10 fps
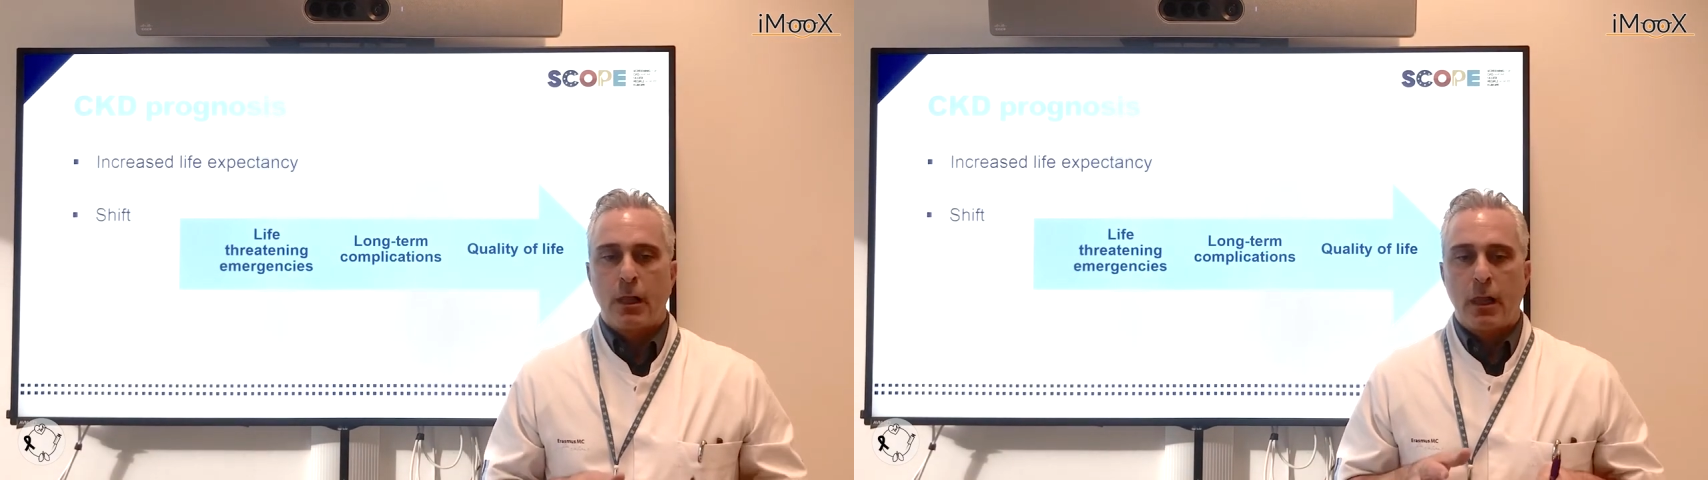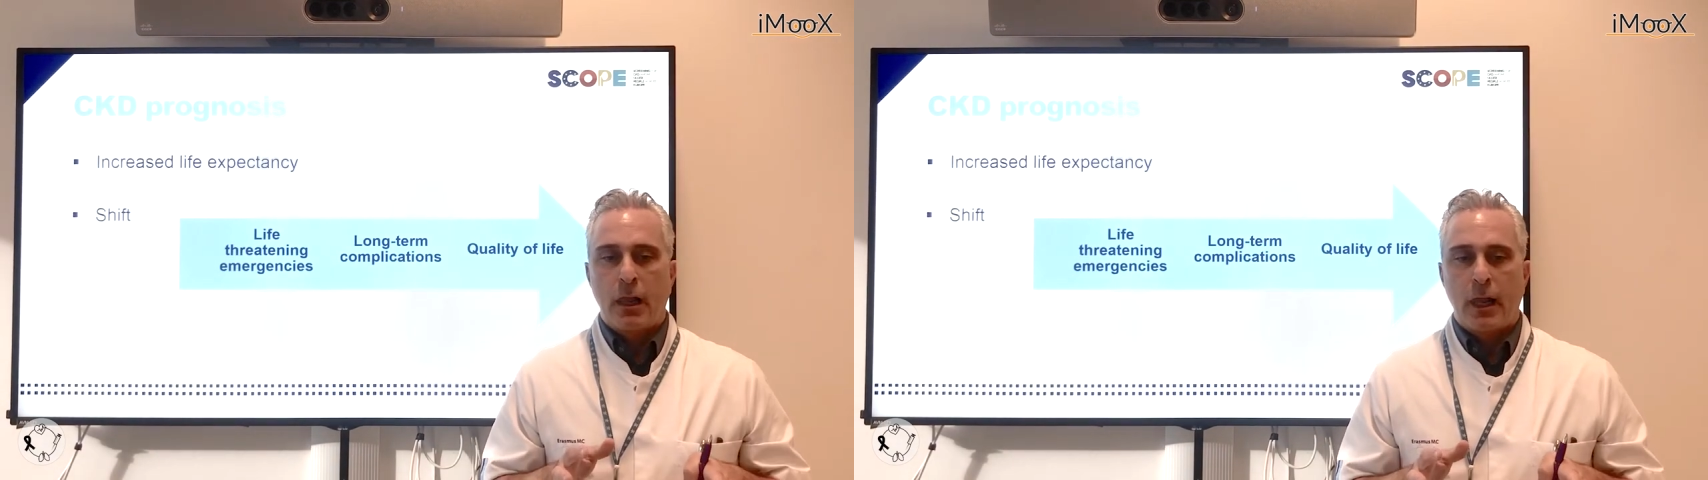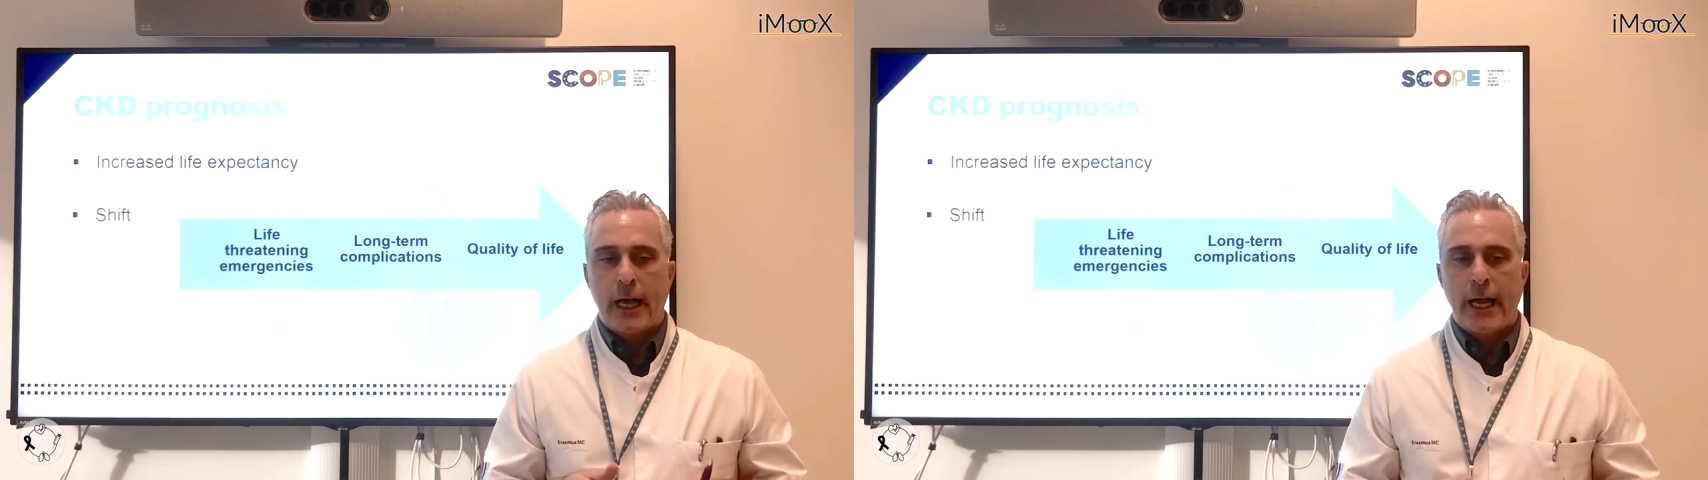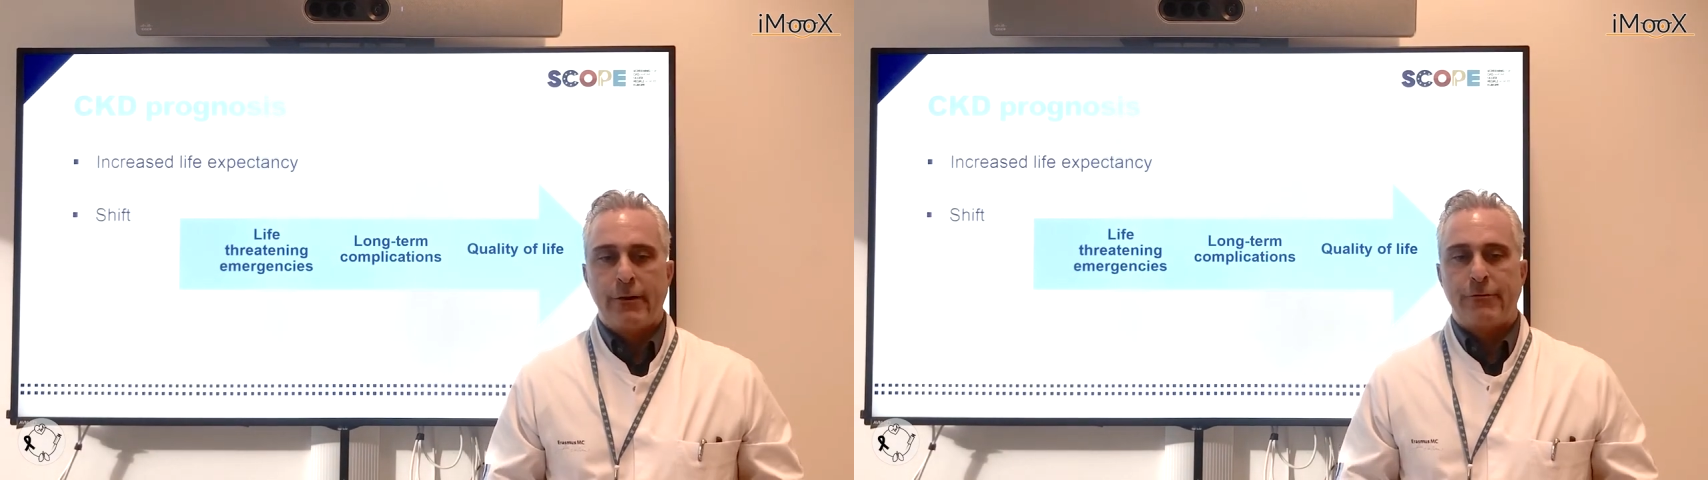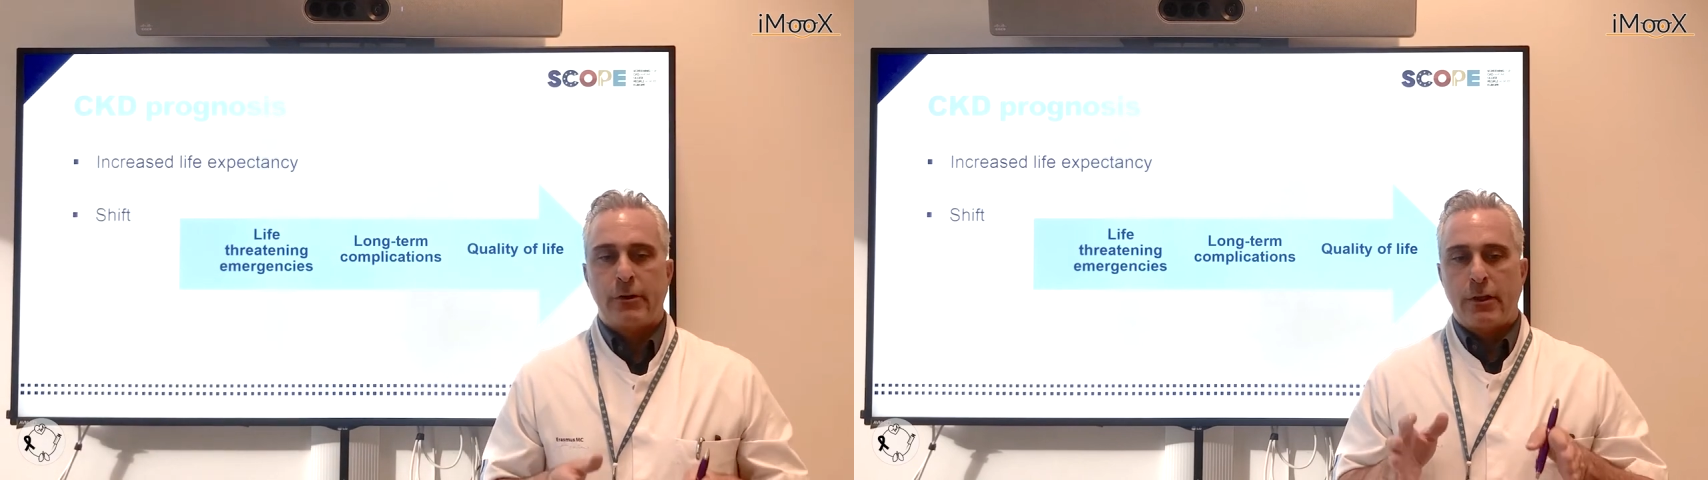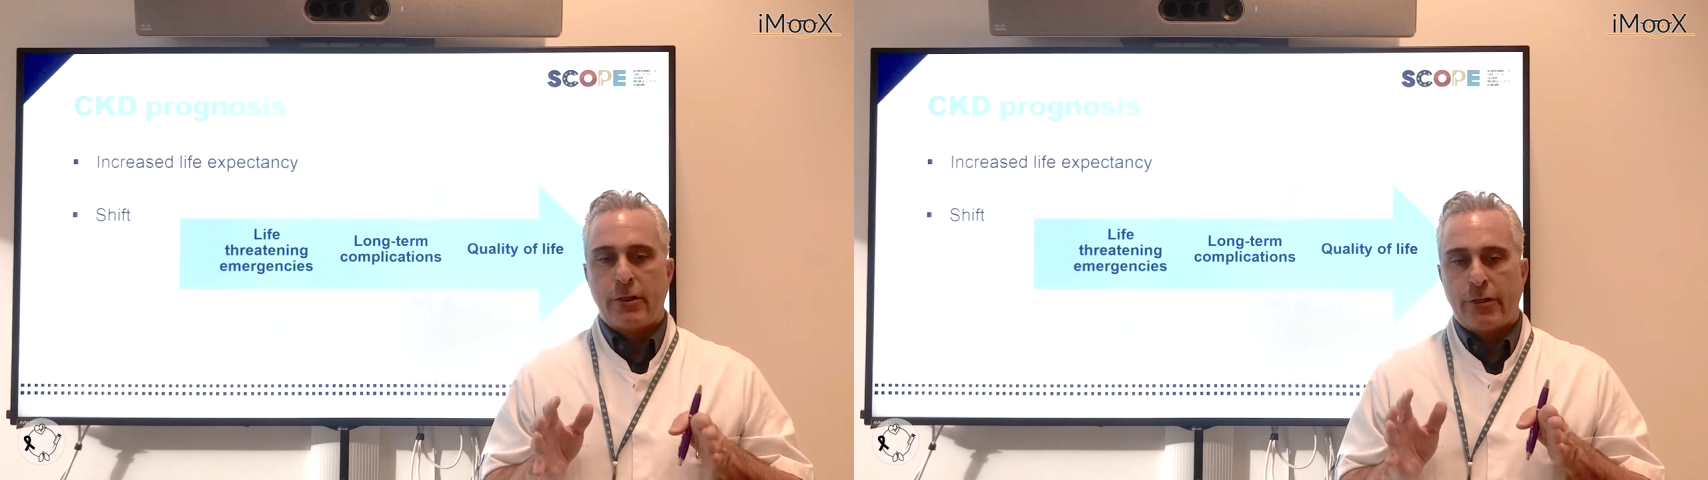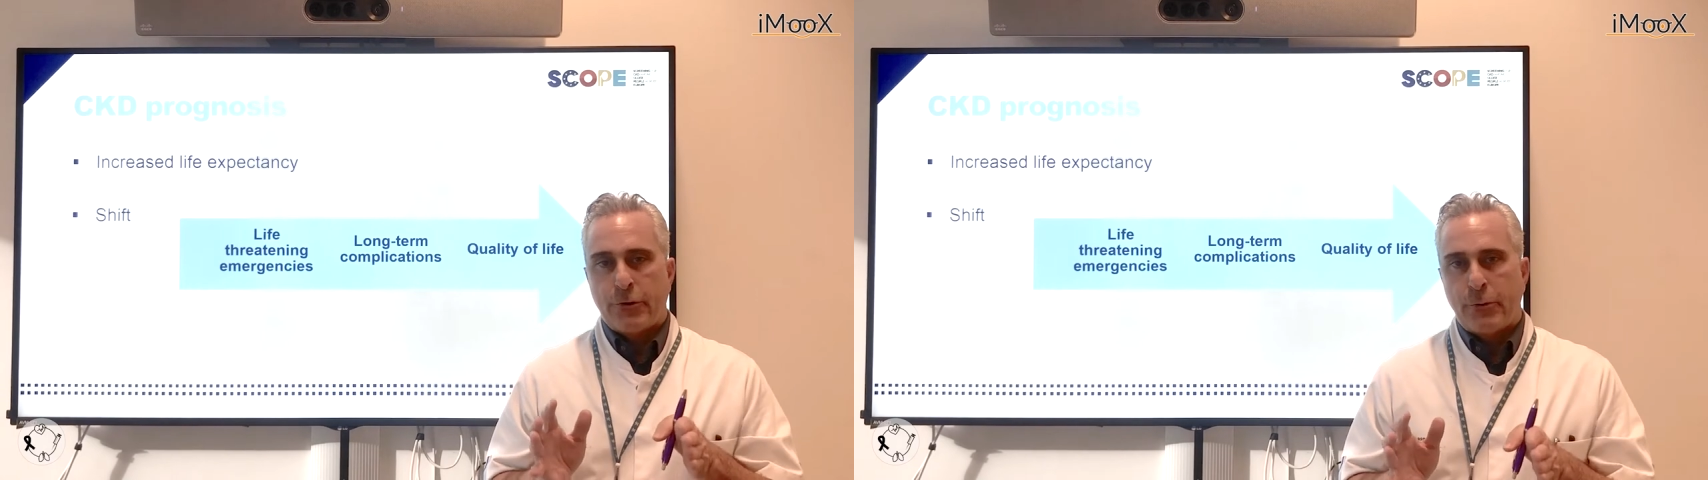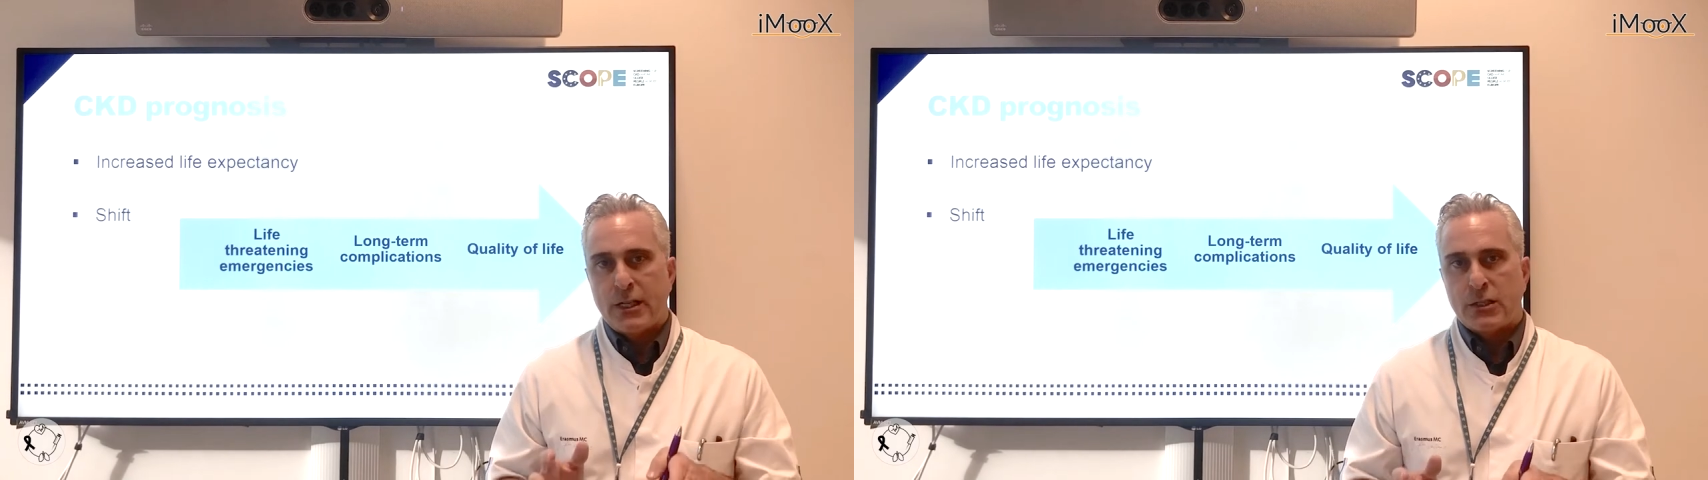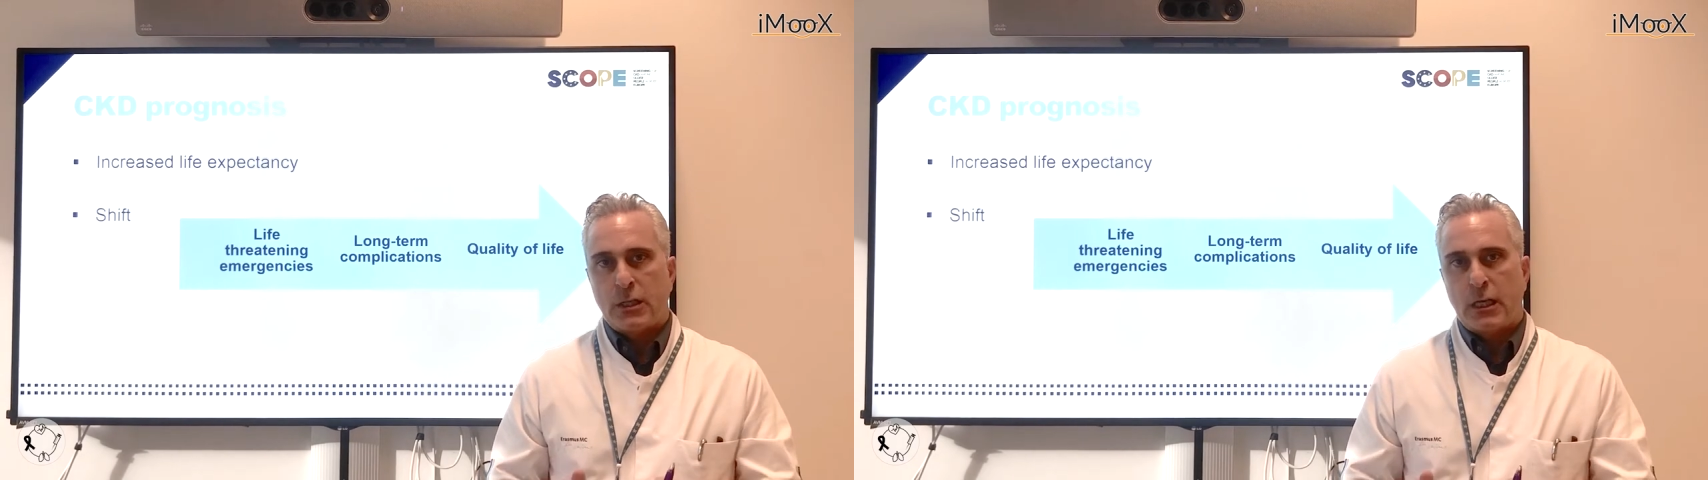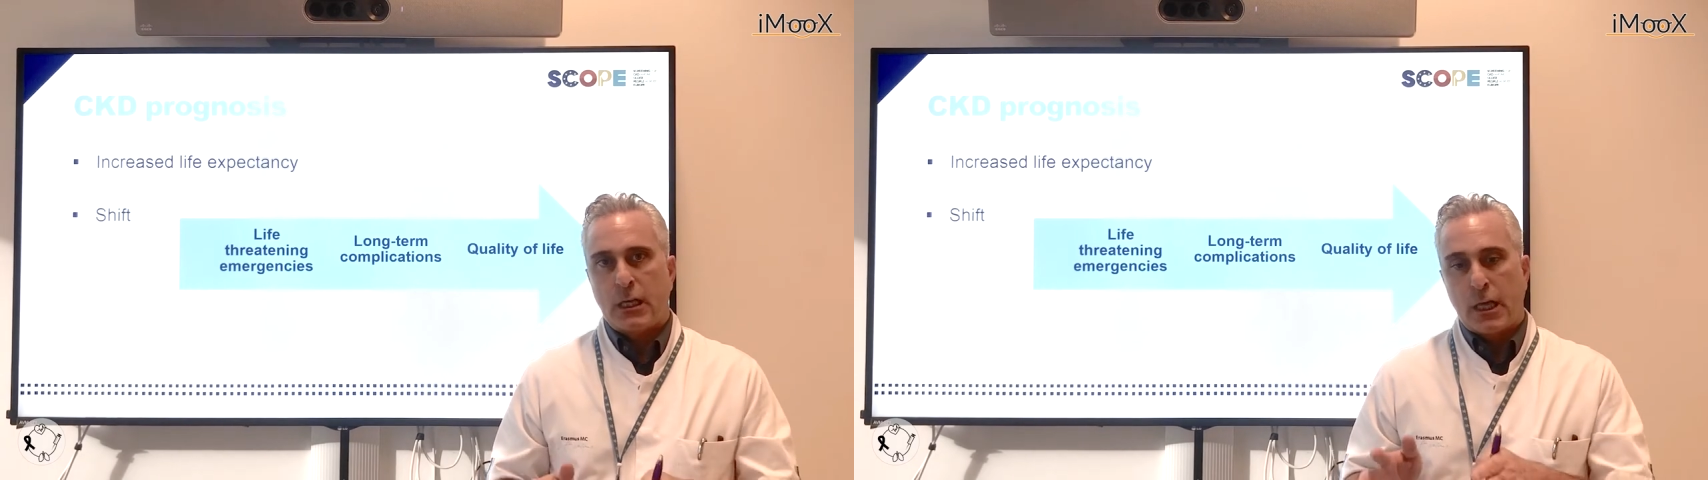
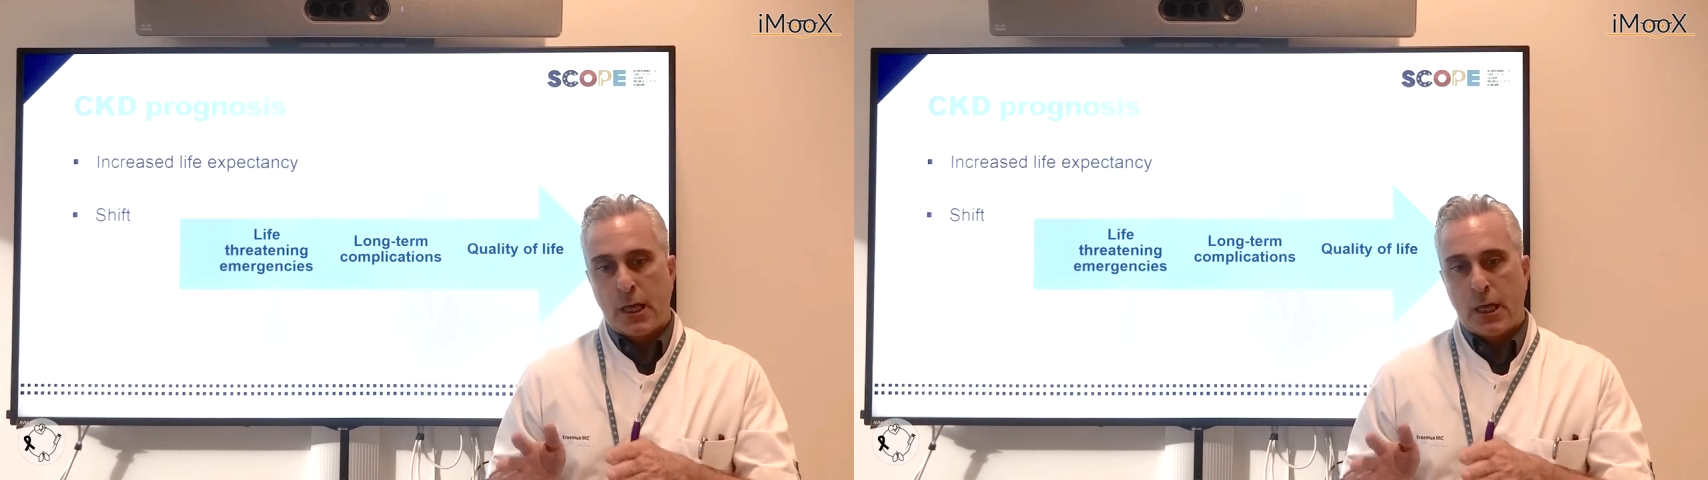life-threatening